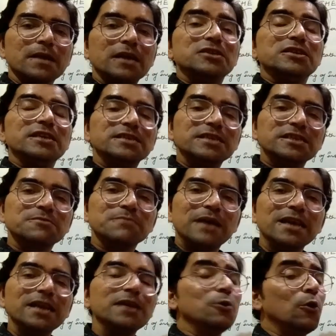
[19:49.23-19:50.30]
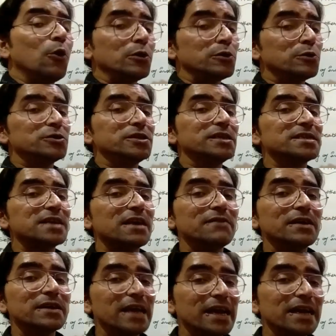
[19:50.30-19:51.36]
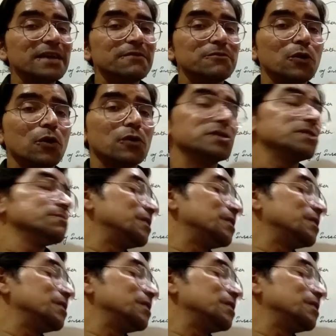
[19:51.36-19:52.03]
She is smiling although she is having negative thoughts,